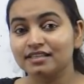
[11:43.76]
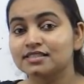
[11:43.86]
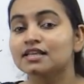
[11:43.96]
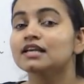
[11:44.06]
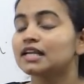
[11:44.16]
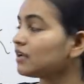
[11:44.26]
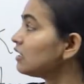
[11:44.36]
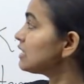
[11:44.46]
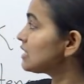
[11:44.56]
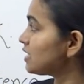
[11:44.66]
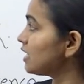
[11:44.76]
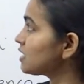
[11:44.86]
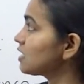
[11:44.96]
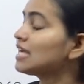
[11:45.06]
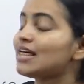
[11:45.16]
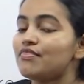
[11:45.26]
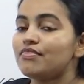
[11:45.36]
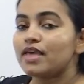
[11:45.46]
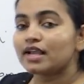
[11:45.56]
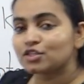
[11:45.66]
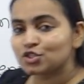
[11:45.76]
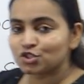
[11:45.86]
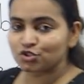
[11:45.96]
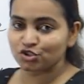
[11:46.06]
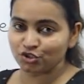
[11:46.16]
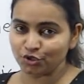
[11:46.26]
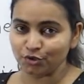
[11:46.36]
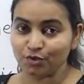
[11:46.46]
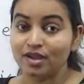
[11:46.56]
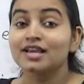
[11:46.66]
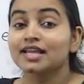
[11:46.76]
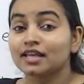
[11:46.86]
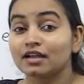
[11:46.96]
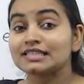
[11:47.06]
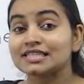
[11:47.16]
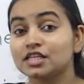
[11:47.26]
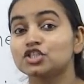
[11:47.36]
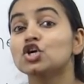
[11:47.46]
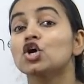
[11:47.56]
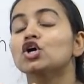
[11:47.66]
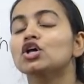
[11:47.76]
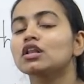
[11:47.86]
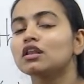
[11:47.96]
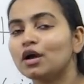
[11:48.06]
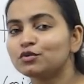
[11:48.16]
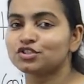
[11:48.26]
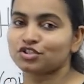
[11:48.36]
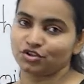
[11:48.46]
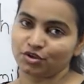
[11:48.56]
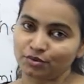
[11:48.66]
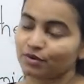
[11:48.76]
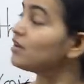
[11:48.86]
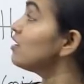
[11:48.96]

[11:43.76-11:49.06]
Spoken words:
is, can I sit next to you? Can I sit close to you?